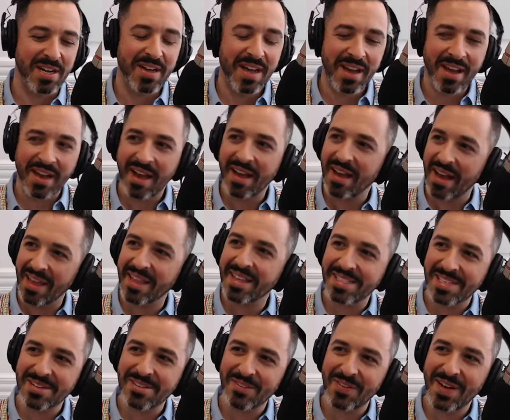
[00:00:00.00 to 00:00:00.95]

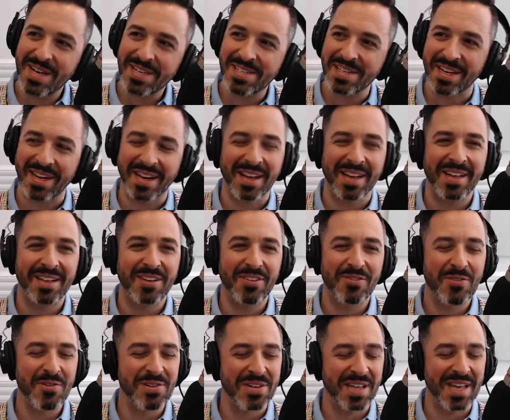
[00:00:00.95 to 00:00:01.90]
That sounds fascinating. I
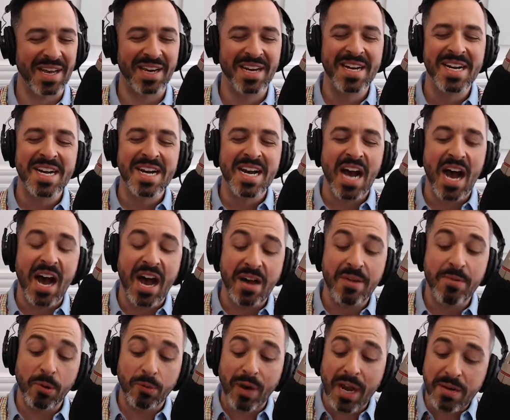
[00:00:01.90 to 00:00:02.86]
look forward to that.
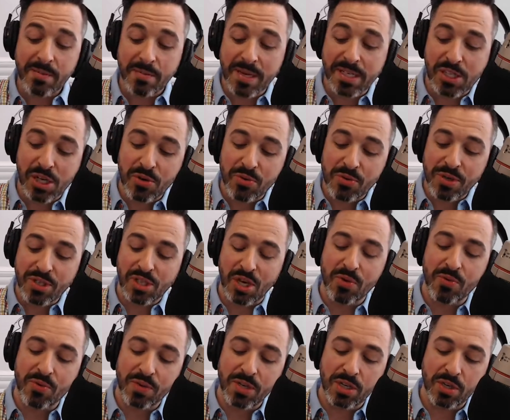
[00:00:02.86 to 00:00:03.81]
Right. But
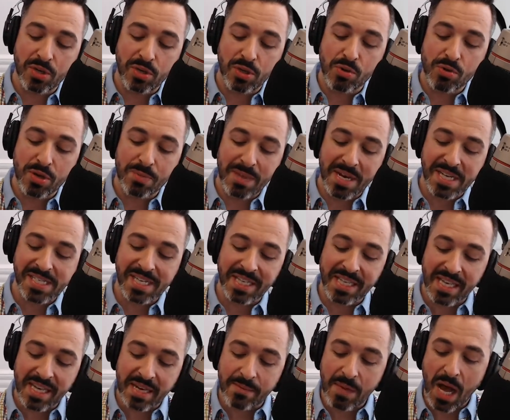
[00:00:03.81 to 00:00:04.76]
so you could
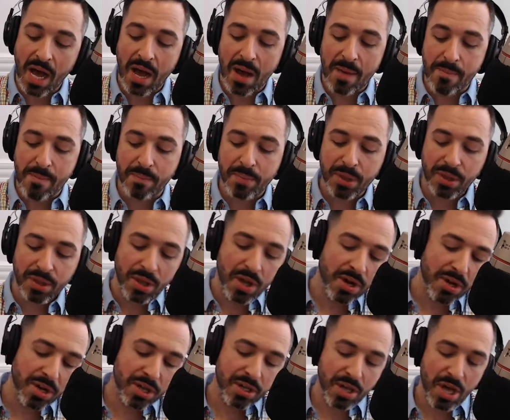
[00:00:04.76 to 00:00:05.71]
basically
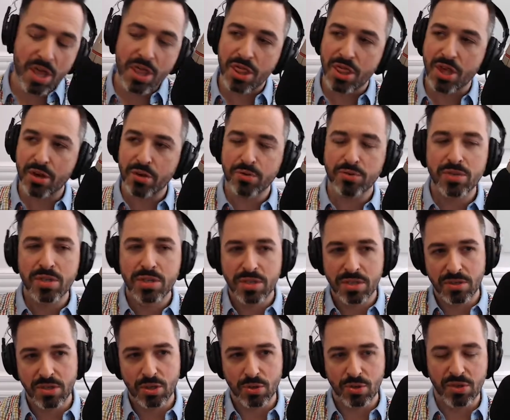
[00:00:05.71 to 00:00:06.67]
plug
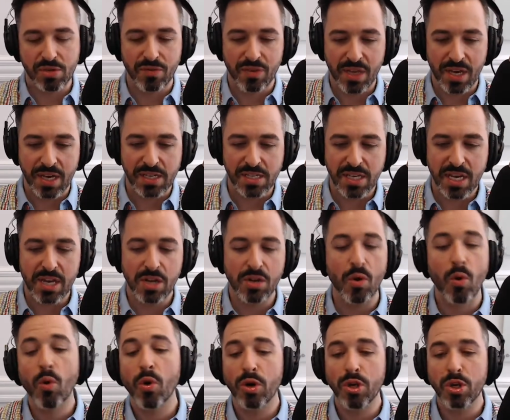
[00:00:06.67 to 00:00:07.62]
those sorts of things in,
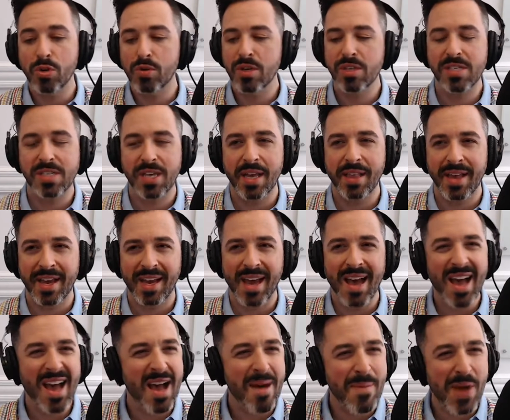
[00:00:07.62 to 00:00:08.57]
or you could say like,
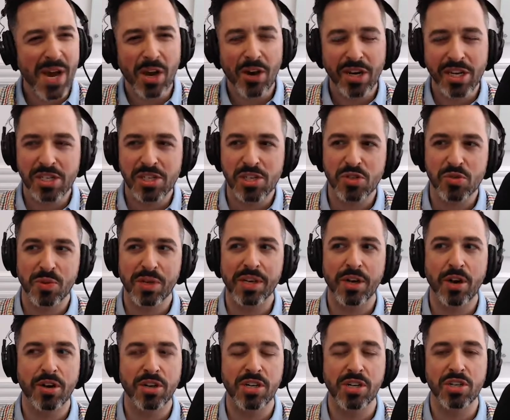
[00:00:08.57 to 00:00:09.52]
my audience is
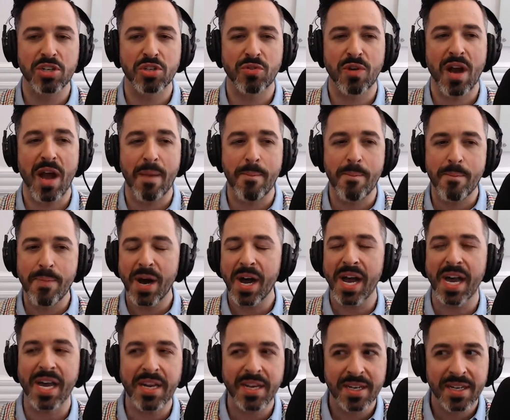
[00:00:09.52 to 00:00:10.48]
really hard to describe,
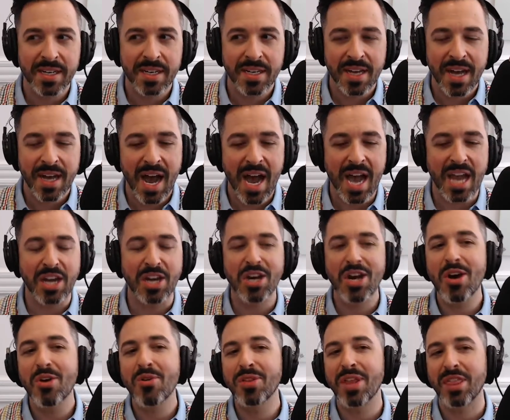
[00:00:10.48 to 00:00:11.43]
but I
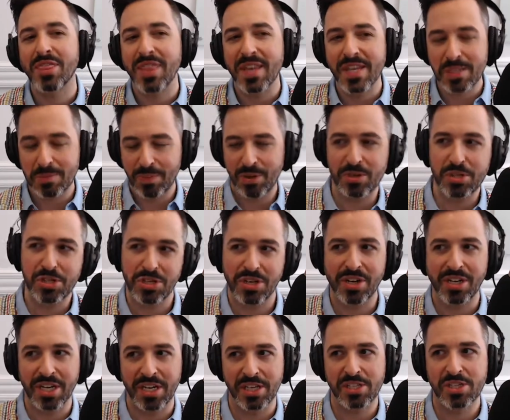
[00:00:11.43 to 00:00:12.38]
know that this person
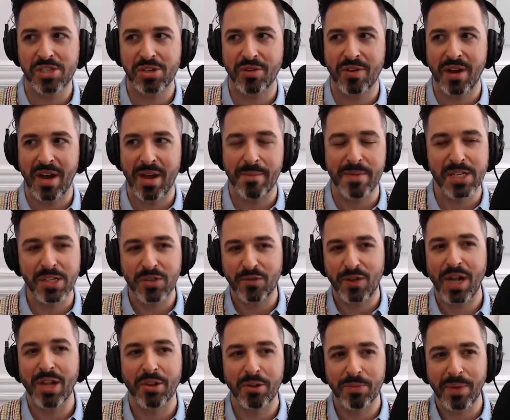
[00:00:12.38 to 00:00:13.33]
on Instagram is
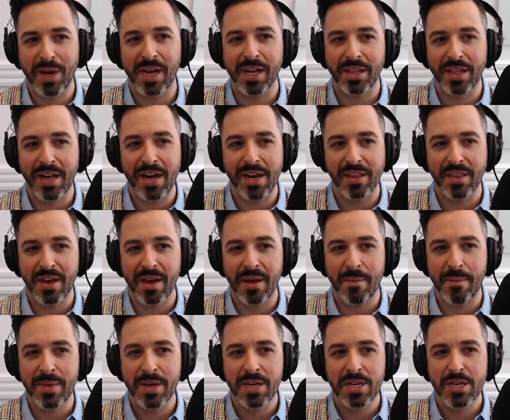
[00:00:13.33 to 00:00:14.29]
followed by a lot of
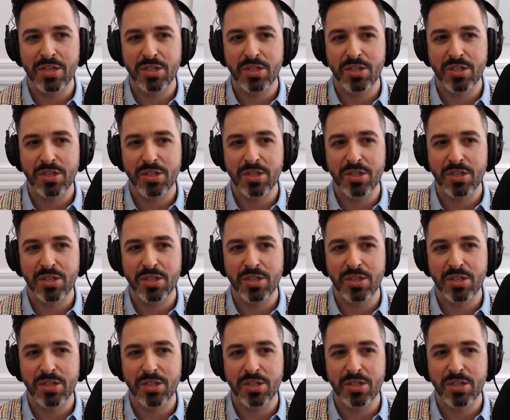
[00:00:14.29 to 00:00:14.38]
them.